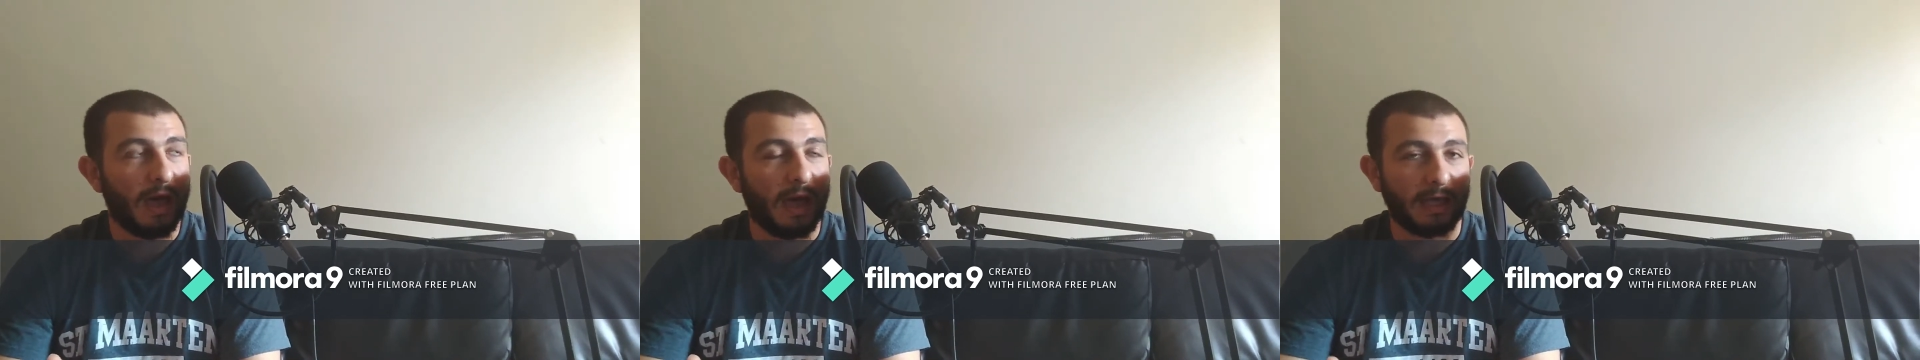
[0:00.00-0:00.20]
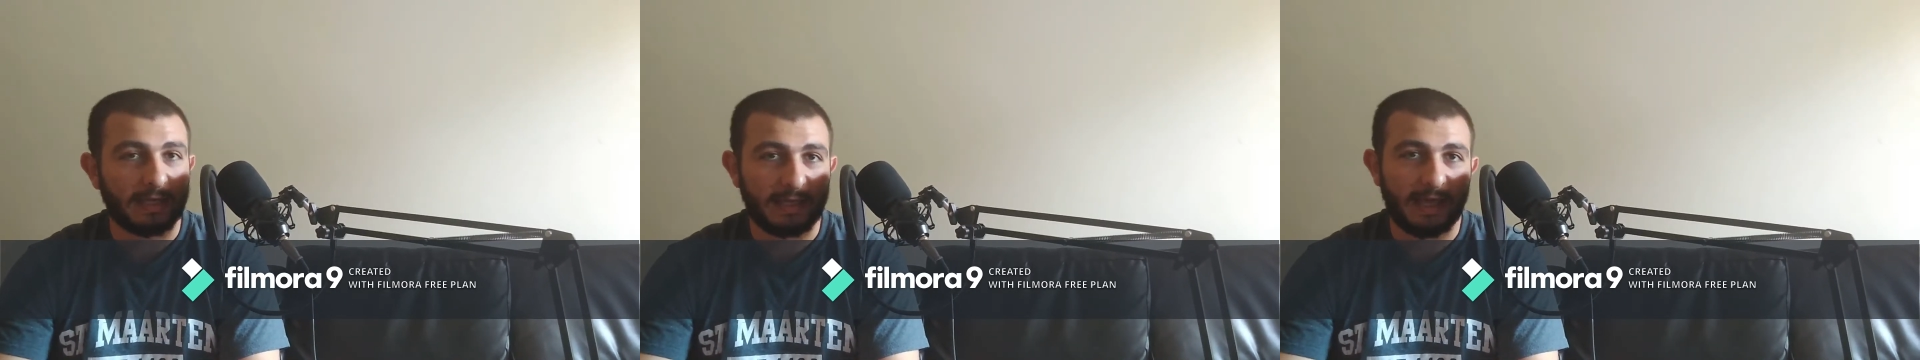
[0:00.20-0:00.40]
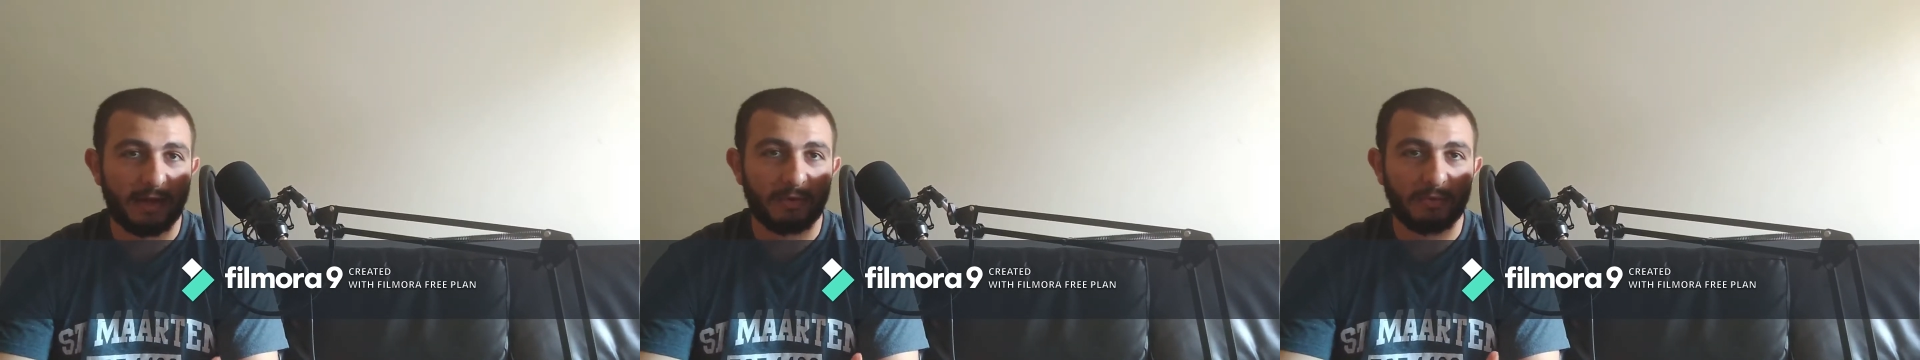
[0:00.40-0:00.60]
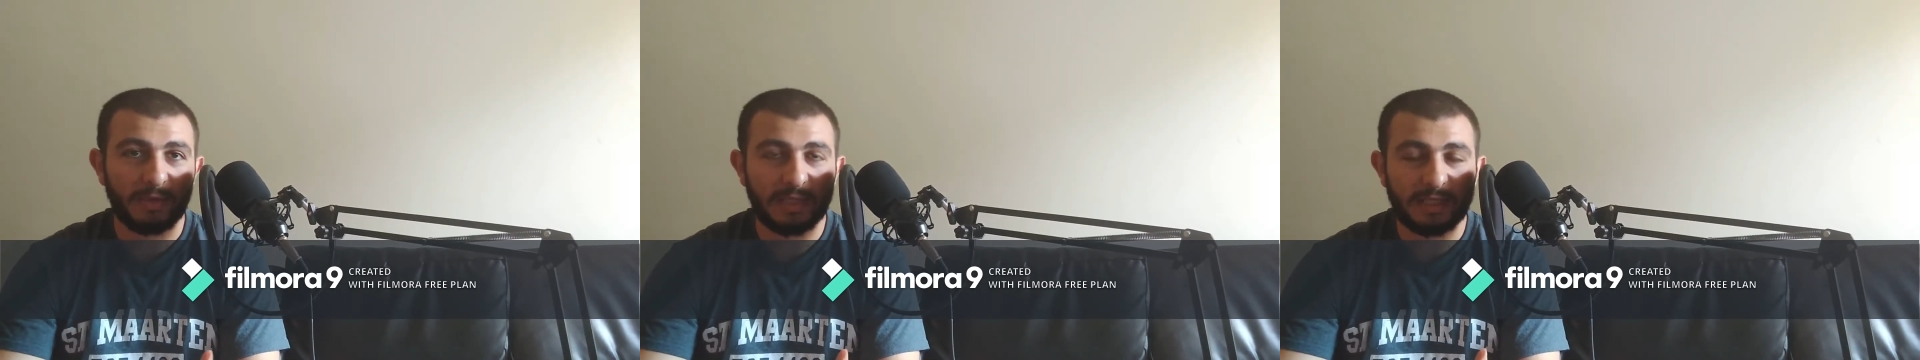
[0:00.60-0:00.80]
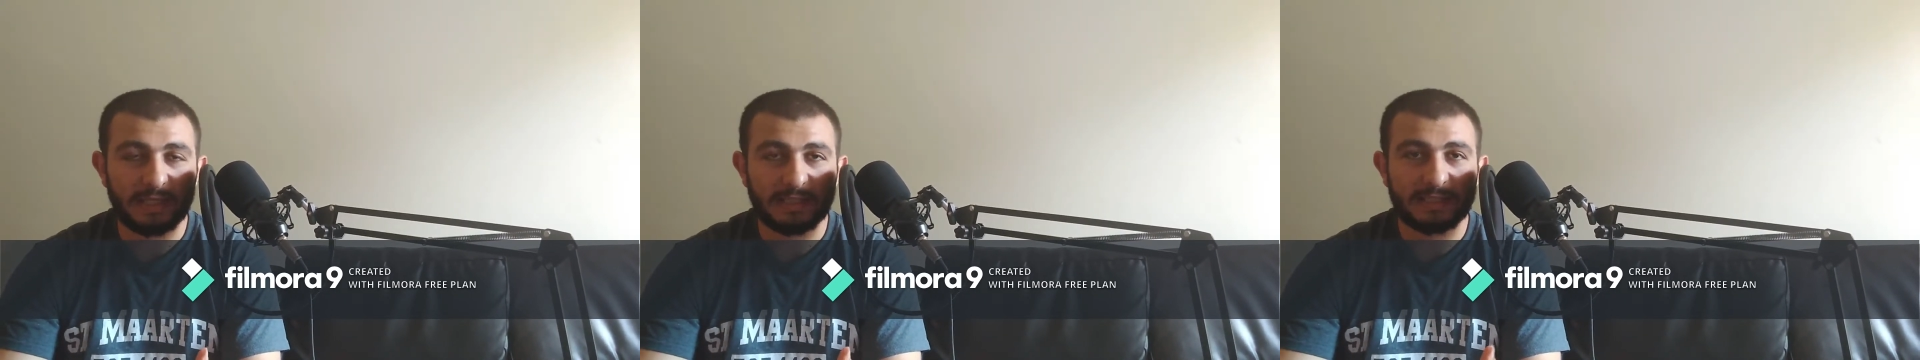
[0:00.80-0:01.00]
I can't
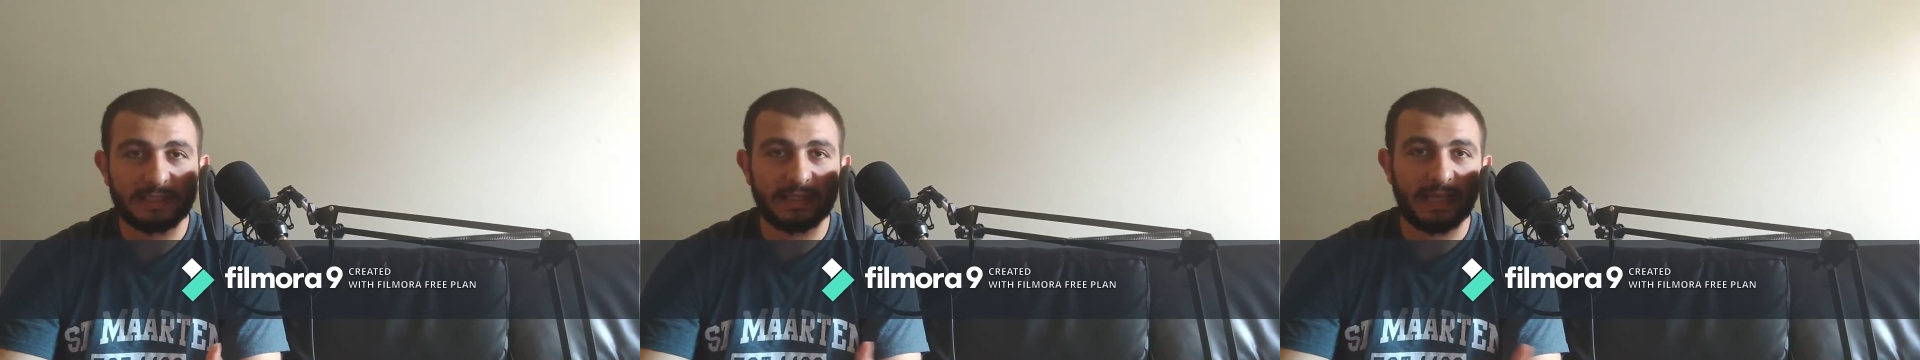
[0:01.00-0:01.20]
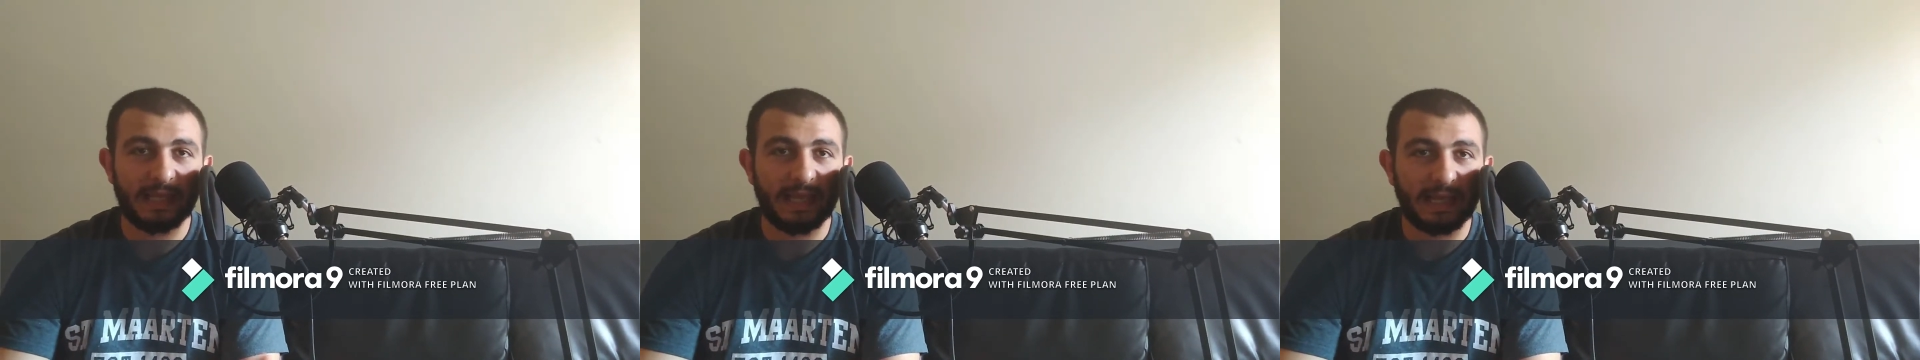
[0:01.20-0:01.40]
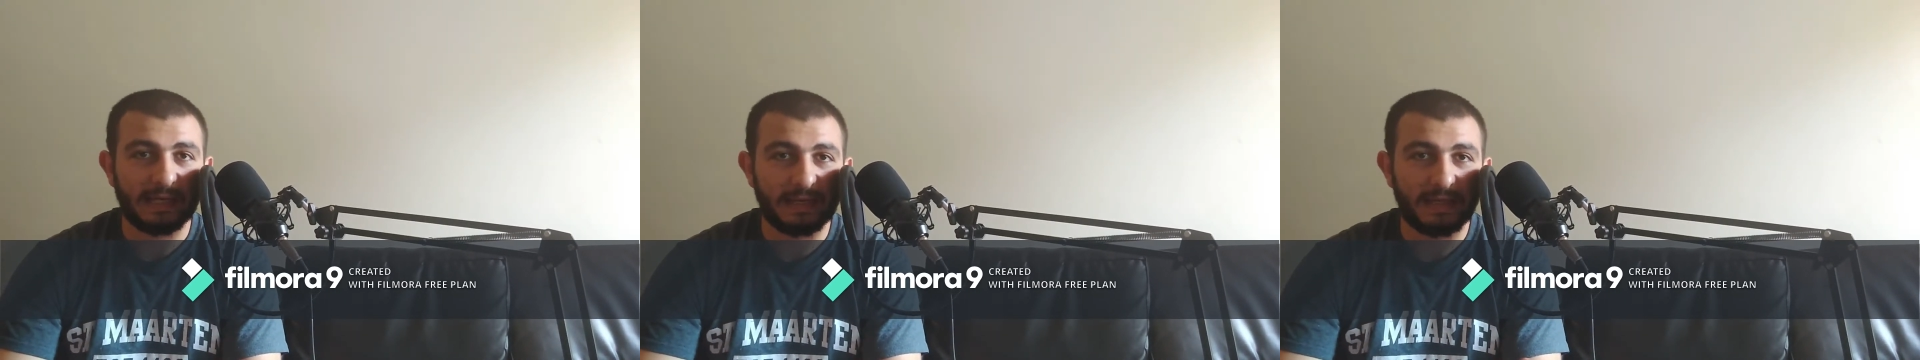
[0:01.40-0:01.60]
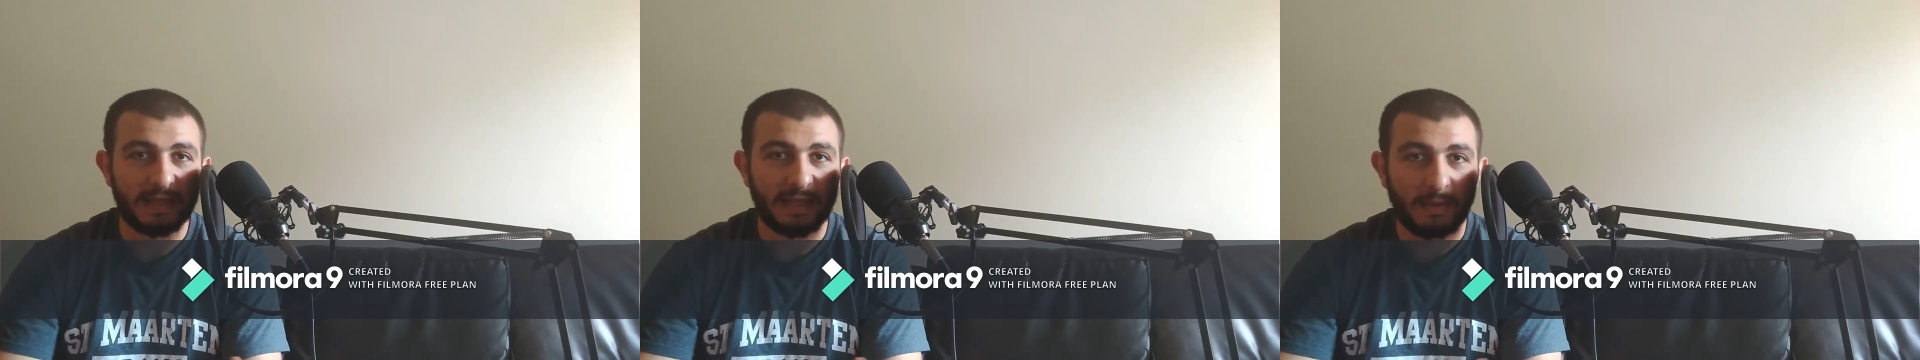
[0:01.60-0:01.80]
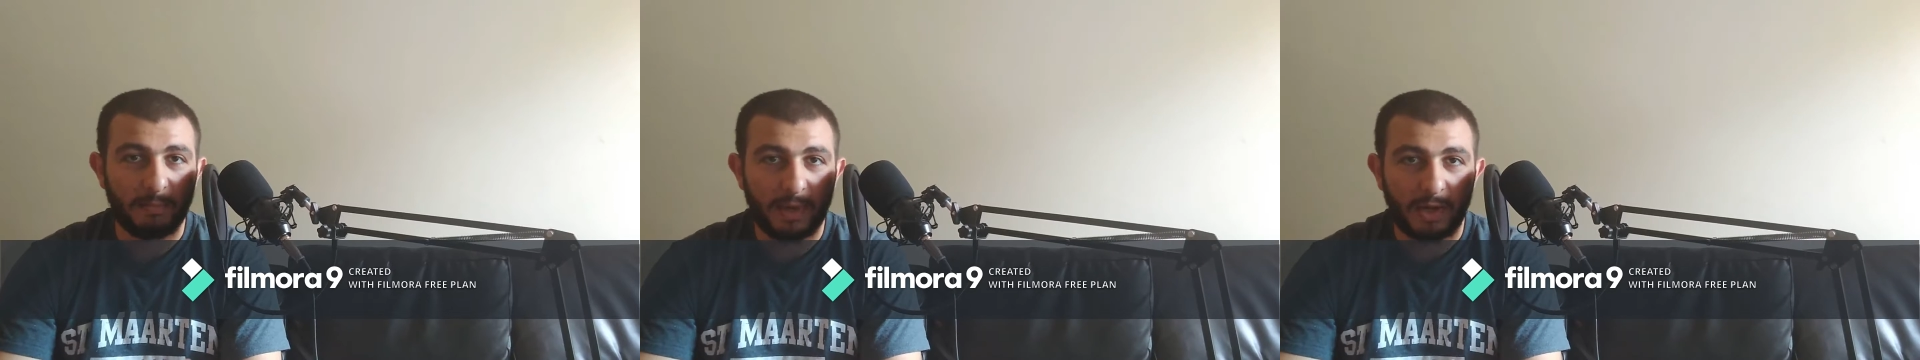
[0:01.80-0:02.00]
really say
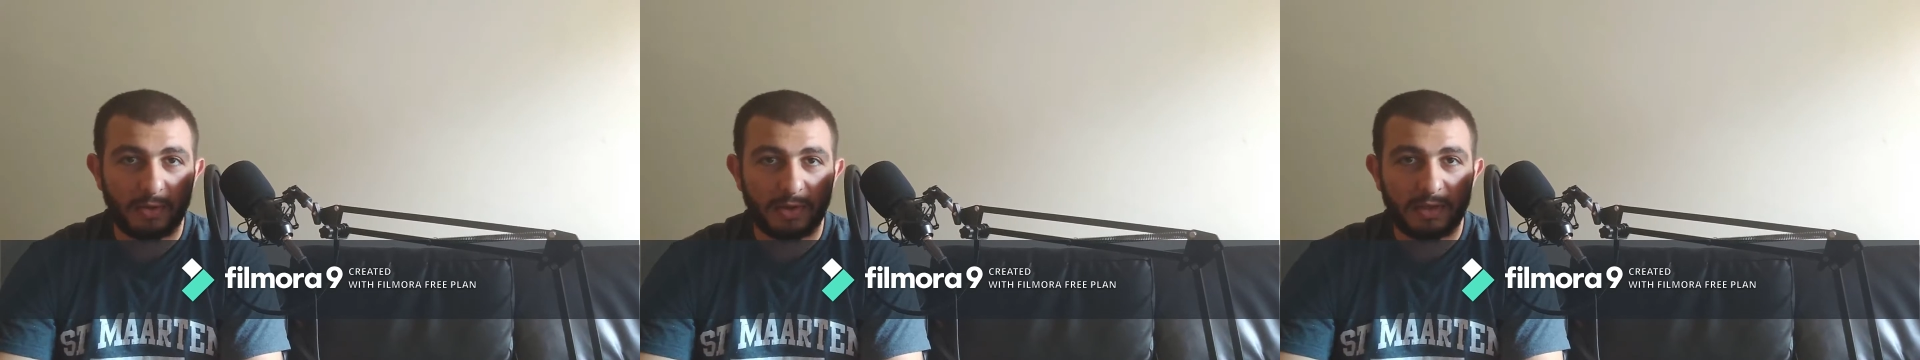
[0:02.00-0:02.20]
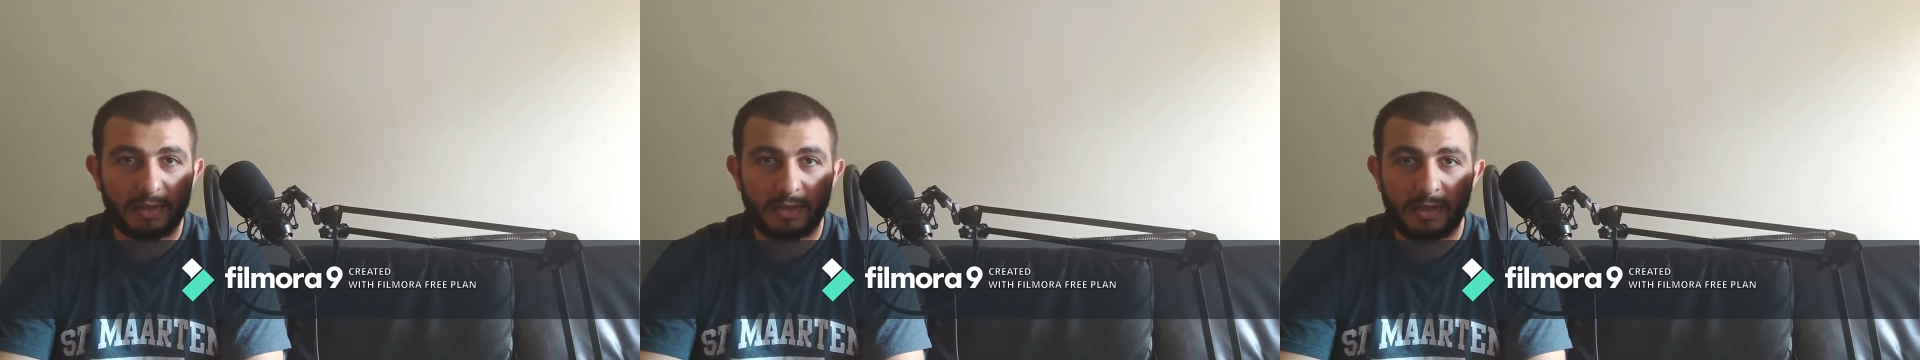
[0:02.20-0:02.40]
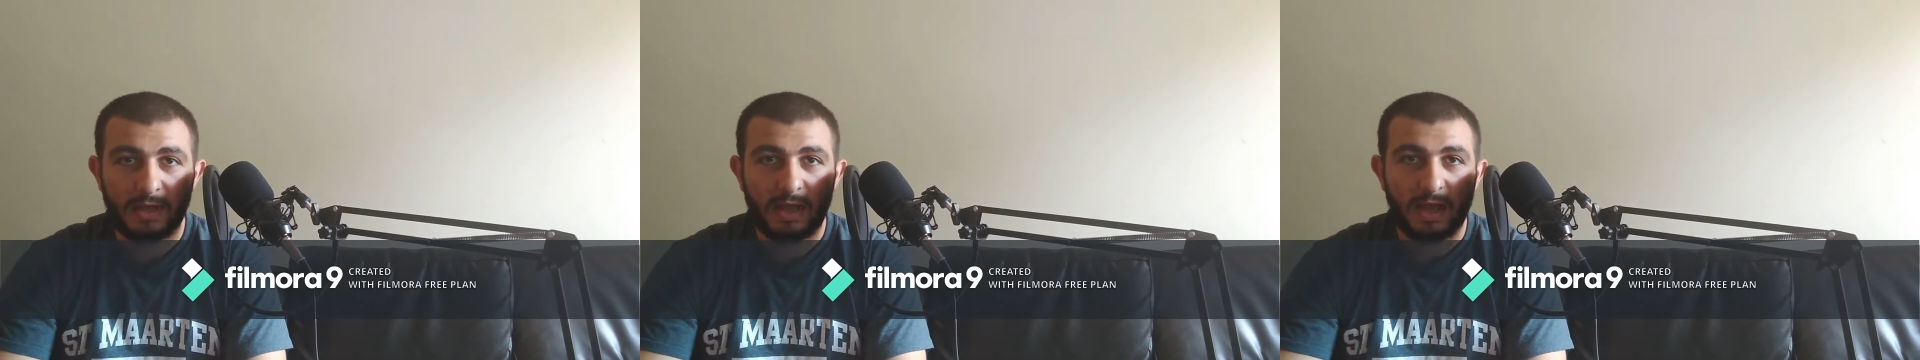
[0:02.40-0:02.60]
anything about it.